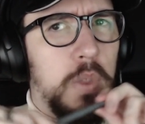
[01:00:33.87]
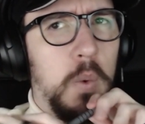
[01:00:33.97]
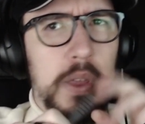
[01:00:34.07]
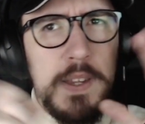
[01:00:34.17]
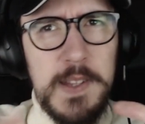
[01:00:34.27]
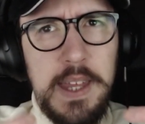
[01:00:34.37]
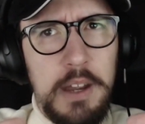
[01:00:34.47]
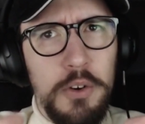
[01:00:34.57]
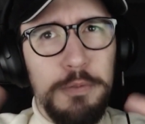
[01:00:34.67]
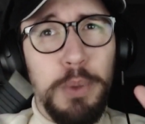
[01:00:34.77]
with this
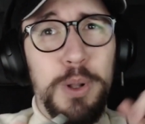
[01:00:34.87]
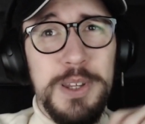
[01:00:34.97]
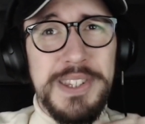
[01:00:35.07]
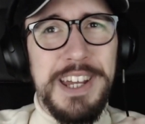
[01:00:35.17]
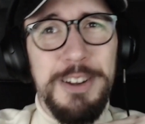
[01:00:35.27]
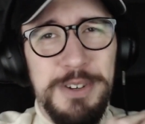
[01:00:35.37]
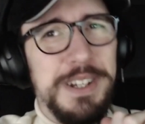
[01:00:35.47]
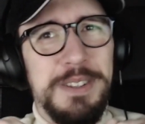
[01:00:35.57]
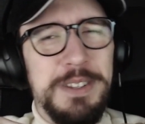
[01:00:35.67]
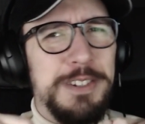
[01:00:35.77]
layer of
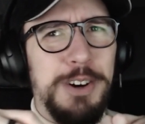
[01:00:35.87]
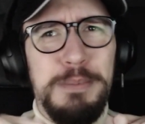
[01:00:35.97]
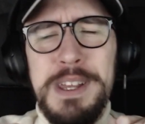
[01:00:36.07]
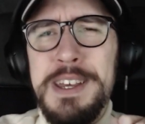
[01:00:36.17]
polystyrene on the top.